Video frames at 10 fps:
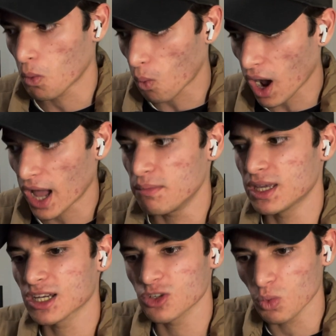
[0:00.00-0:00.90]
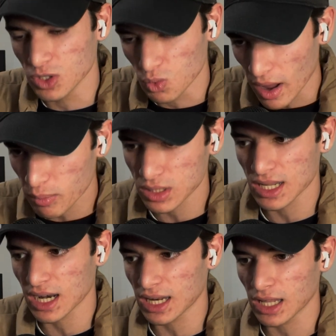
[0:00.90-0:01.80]
Why? Because it was
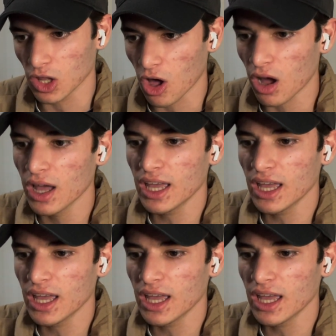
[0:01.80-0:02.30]
represented in law.